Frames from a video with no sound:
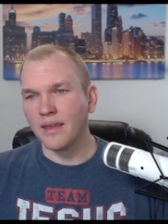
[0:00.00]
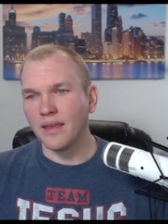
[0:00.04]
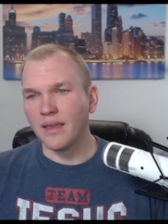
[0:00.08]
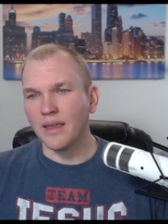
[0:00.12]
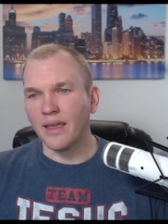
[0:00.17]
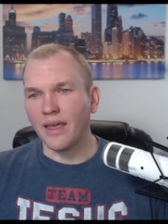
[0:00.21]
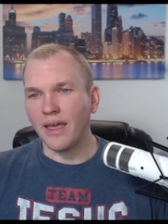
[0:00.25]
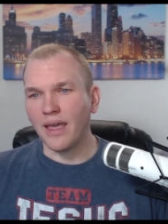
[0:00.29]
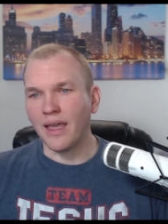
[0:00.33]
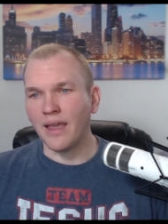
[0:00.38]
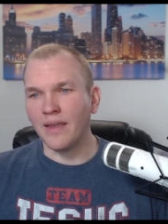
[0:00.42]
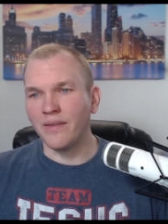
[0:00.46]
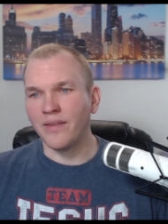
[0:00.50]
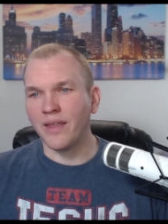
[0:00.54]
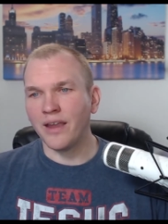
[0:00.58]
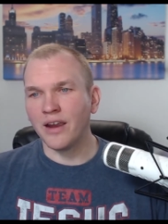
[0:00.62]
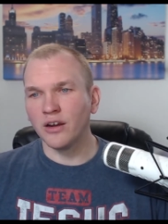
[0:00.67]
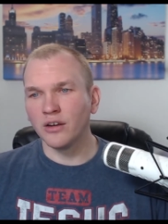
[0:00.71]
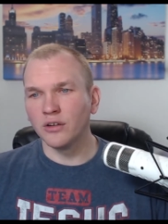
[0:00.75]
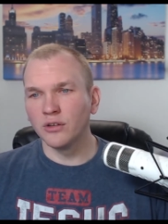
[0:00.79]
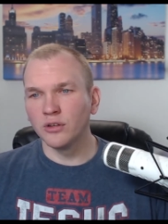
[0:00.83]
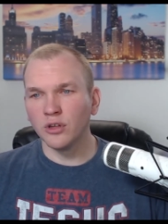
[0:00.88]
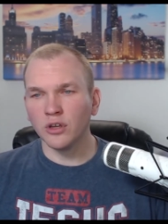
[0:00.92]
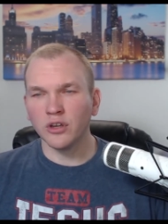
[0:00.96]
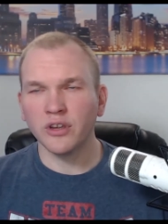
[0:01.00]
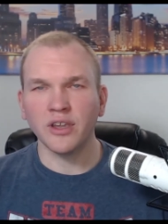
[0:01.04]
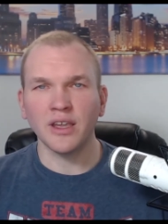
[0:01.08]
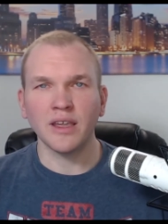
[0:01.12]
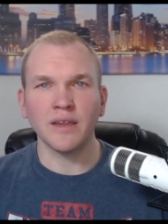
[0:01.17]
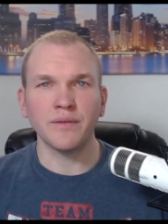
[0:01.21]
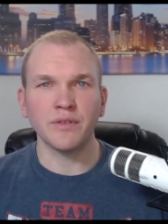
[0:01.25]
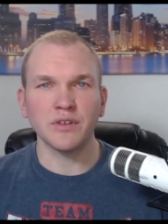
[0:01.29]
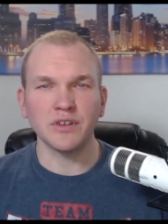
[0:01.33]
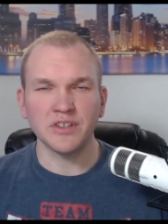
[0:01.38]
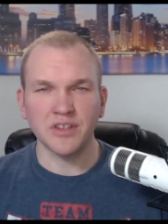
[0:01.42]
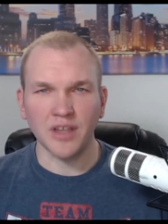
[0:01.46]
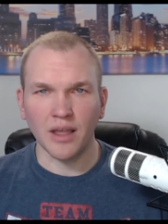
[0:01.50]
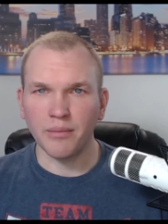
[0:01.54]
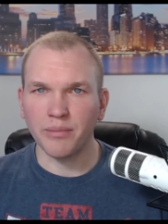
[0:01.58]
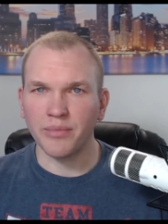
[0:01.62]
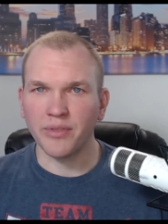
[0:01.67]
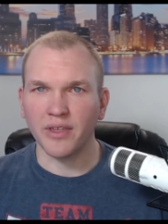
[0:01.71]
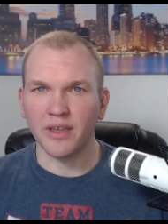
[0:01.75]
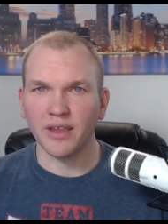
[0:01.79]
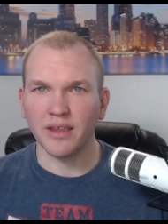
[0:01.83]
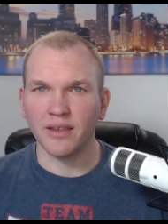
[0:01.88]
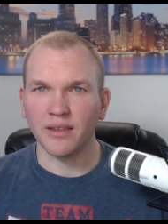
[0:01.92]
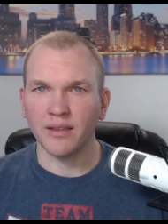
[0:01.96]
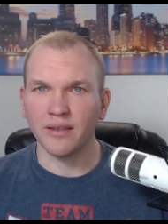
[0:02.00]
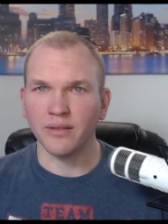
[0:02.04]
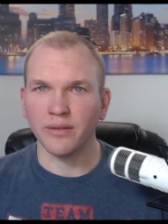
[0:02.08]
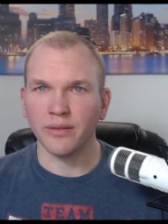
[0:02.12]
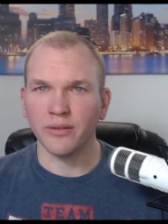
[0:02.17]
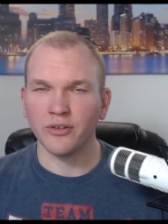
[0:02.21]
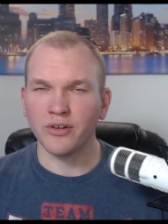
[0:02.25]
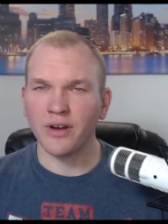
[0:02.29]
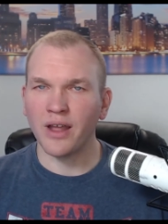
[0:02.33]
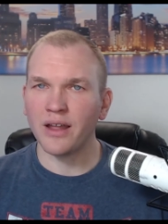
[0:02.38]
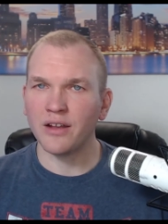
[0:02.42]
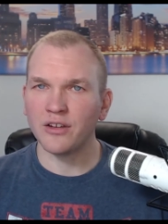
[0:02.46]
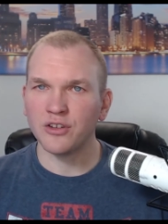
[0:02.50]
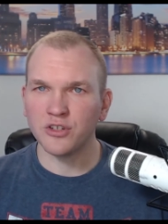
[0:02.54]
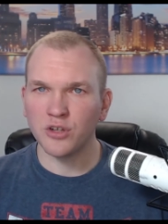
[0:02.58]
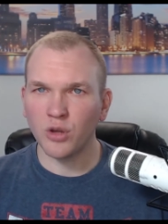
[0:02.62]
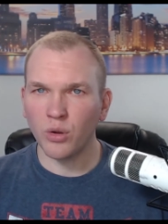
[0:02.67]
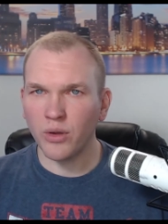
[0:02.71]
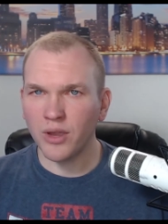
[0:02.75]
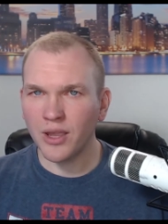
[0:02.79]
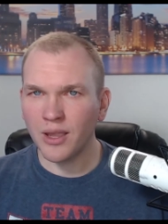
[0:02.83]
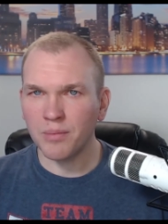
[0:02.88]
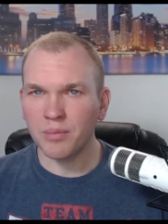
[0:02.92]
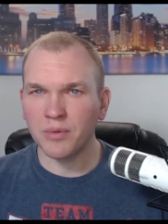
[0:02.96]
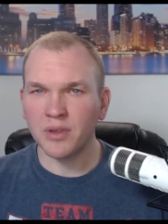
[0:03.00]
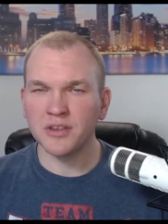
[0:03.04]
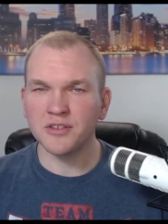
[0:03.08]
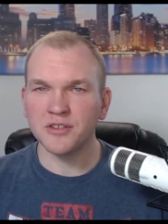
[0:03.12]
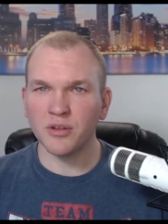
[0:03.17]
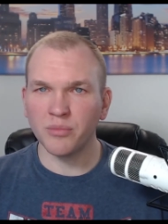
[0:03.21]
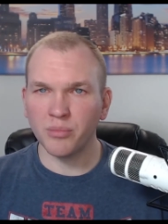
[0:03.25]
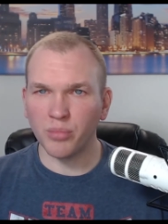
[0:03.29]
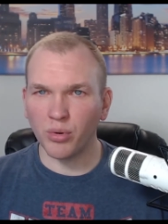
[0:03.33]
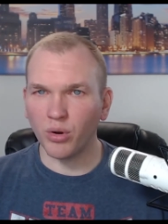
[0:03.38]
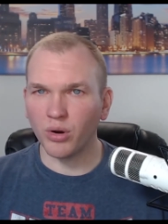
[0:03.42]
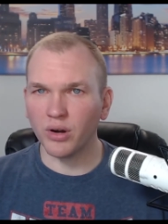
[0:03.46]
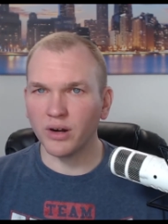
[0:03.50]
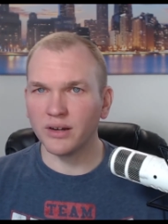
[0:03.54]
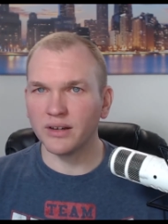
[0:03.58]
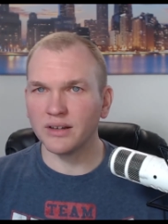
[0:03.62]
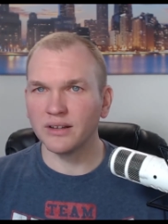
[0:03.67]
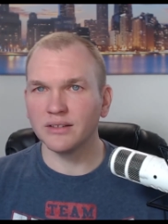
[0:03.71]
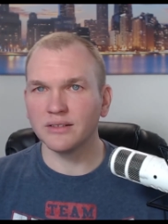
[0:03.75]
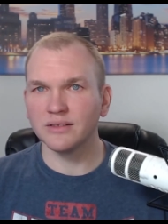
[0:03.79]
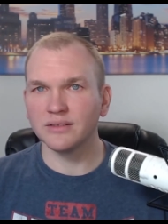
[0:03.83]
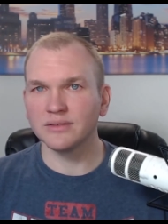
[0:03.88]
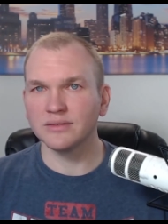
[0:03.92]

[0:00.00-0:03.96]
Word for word: And they are looking for something. They're not showing up because they're bored.